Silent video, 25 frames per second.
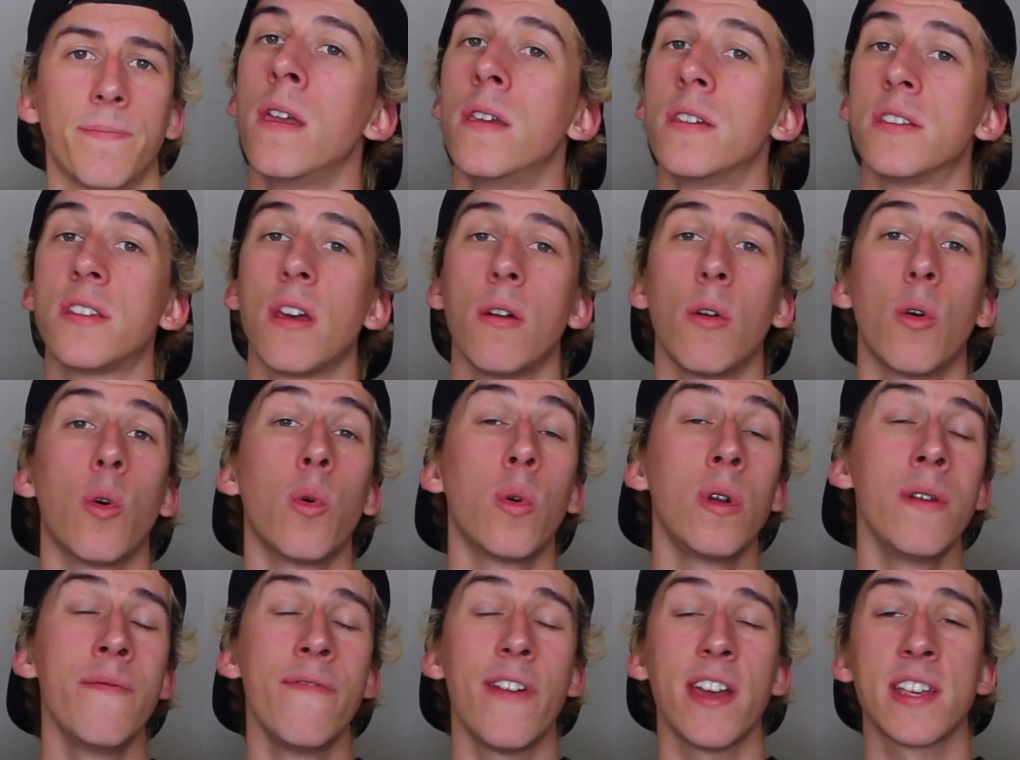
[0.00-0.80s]
So
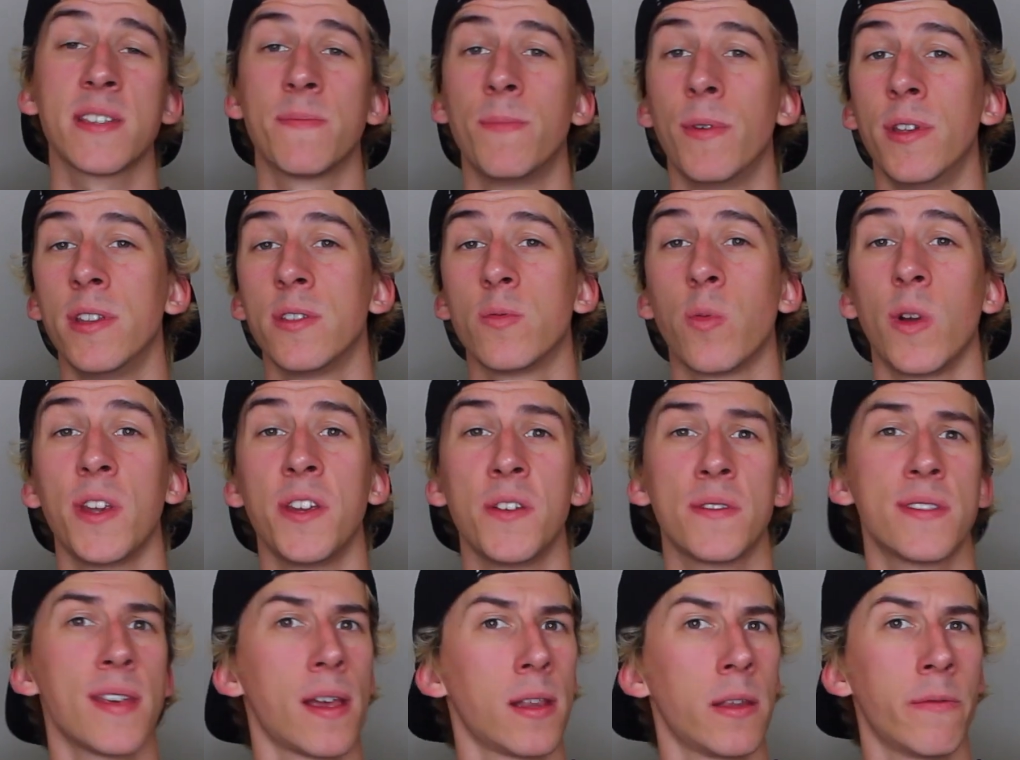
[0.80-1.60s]
all investments, when
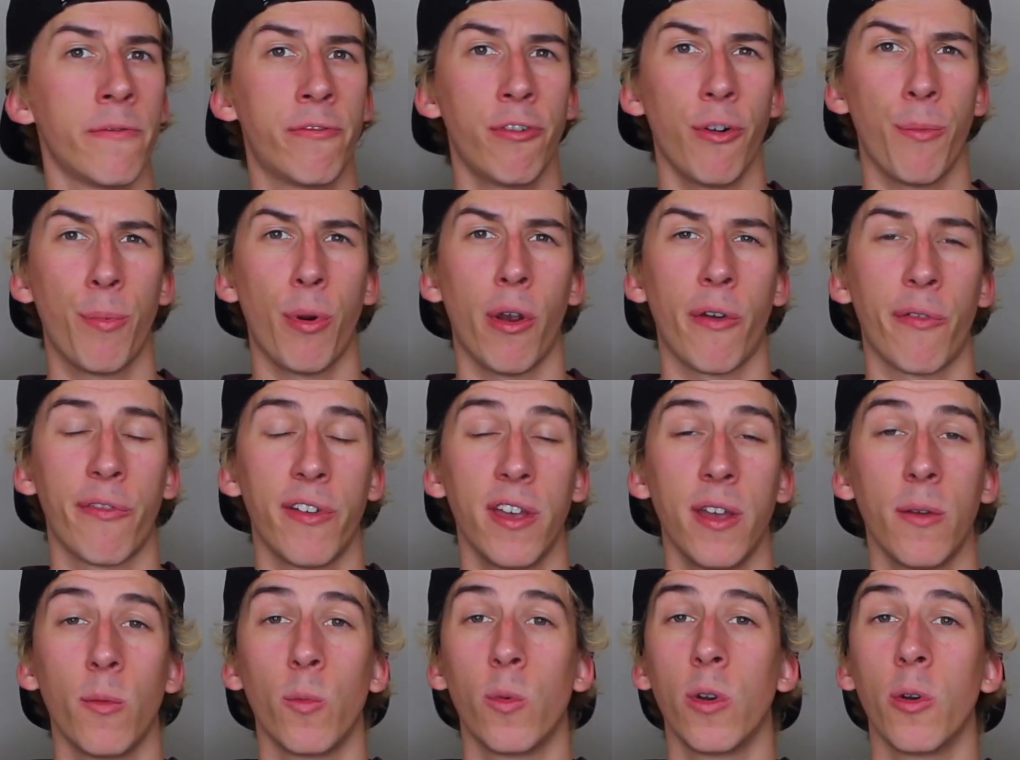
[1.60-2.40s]
you sell them for a
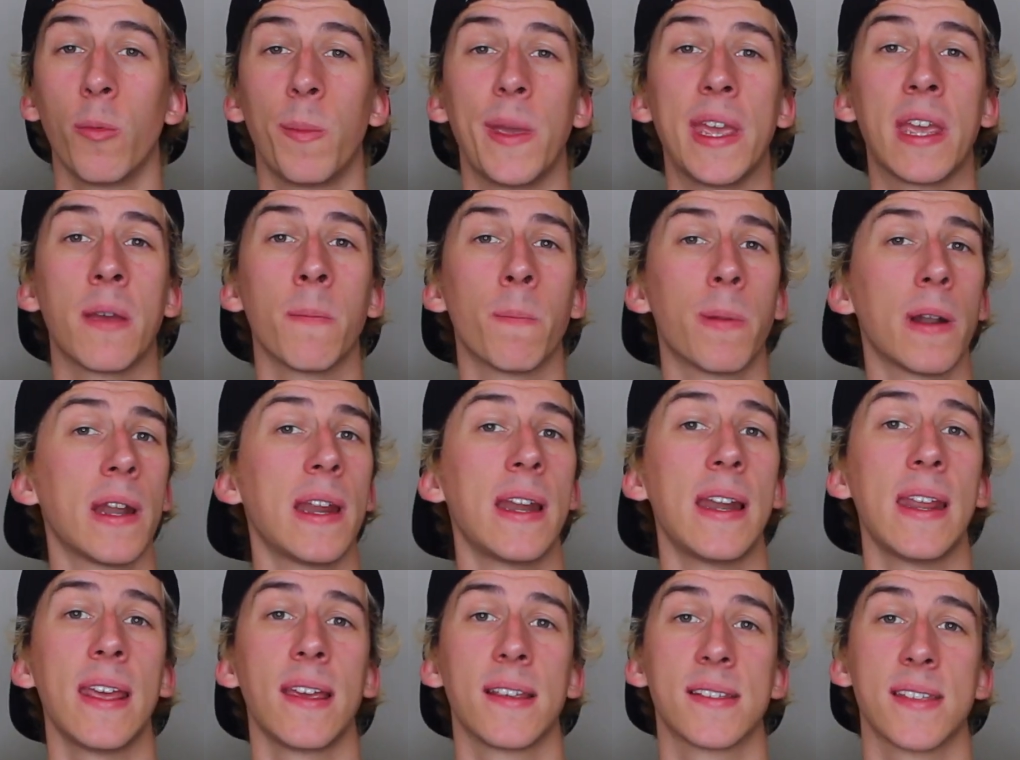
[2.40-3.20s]
profit, will be
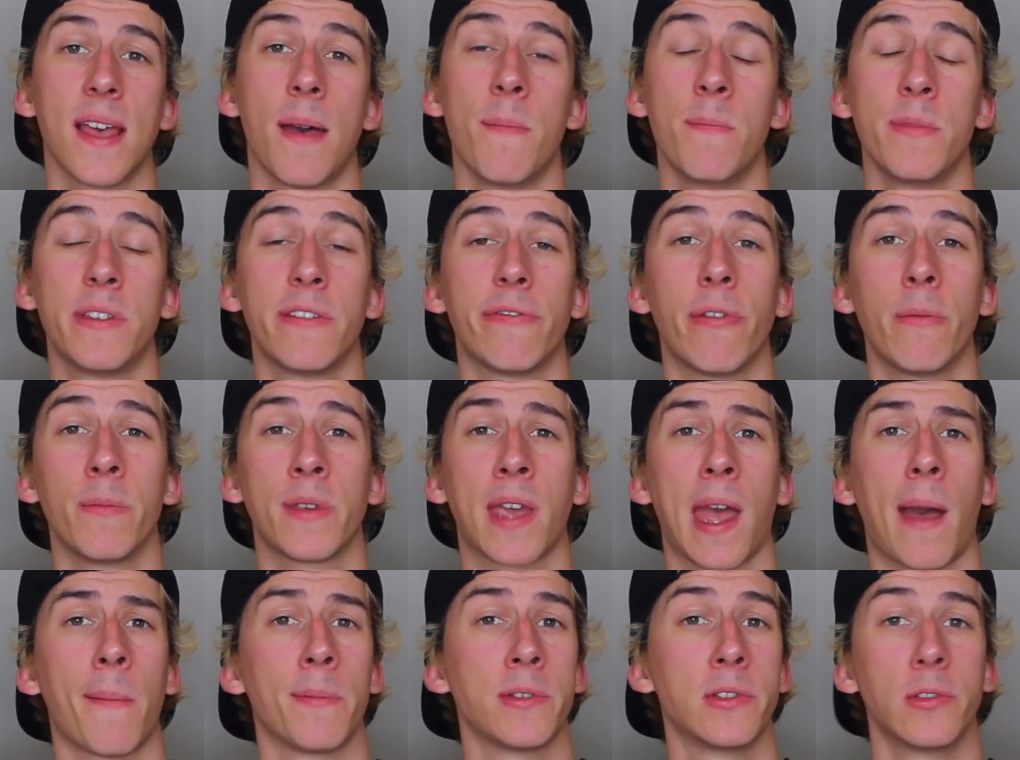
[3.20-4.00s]
completely exempt from
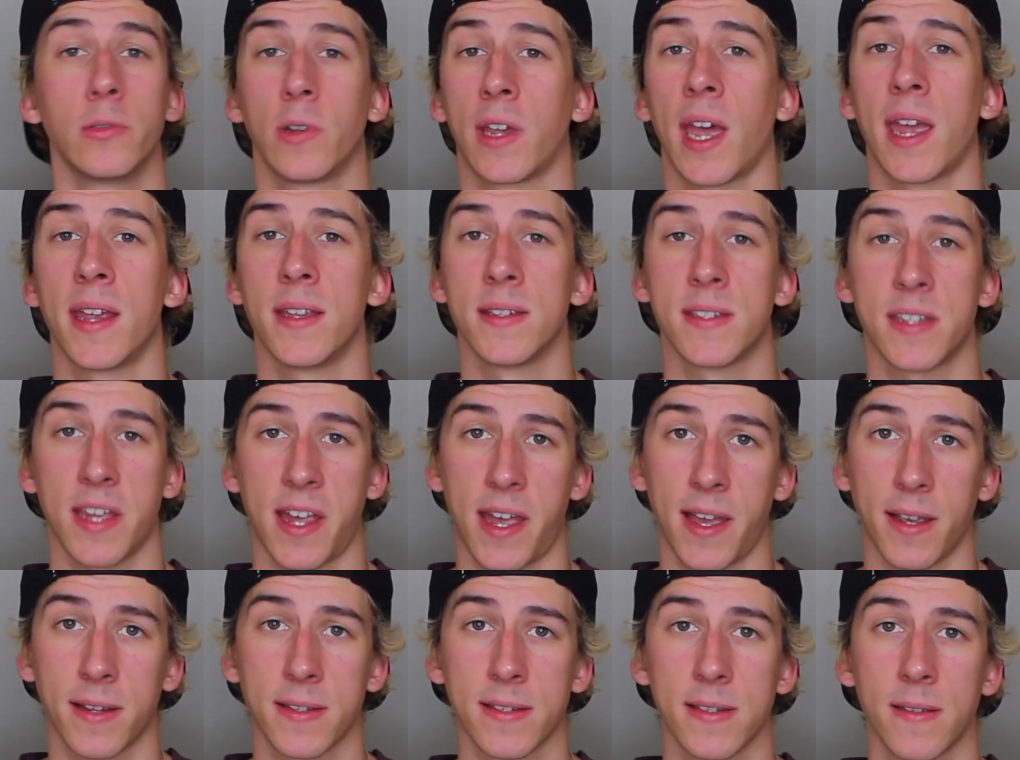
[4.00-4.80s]
capital gains
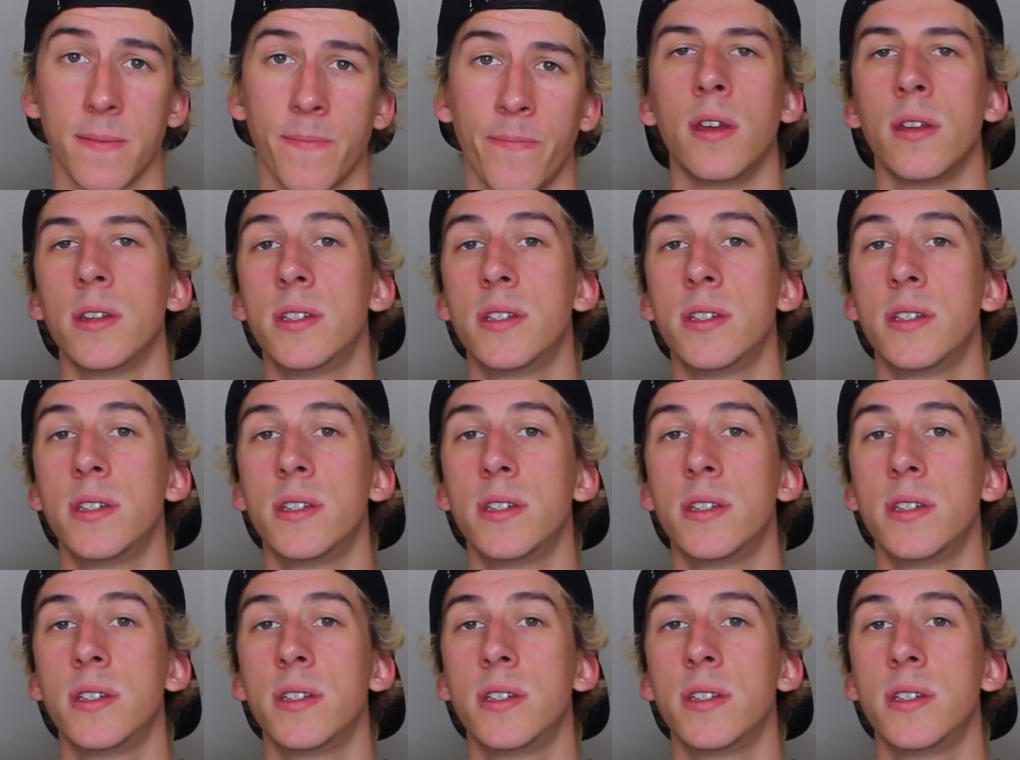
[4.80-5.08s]
tax.